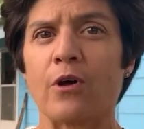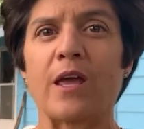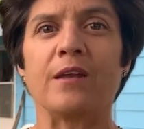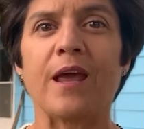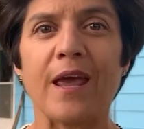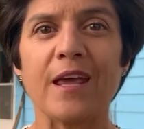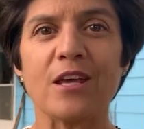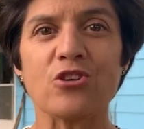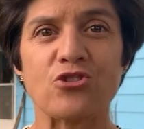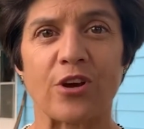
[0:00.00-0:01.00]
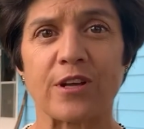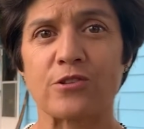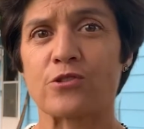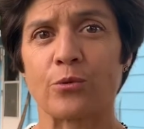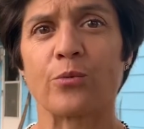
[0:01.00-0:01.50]
In Asia,
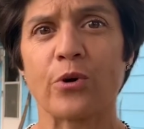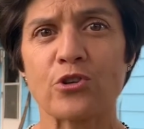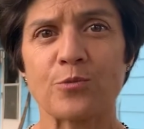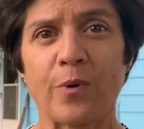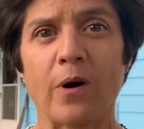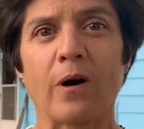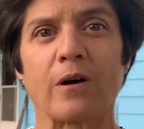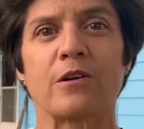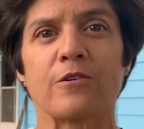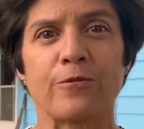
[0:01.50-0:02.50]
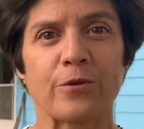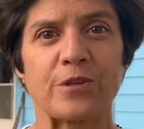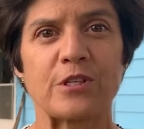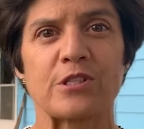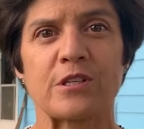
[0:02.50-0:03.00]
it's the worst part for
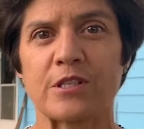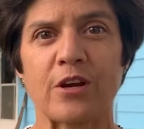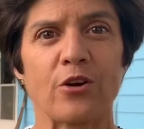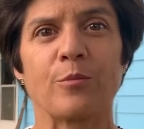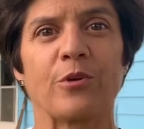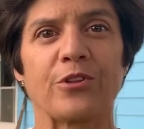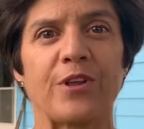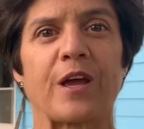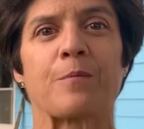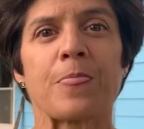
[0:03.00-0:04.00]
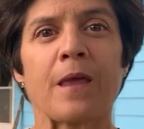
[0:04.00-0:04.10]
this terrible thing.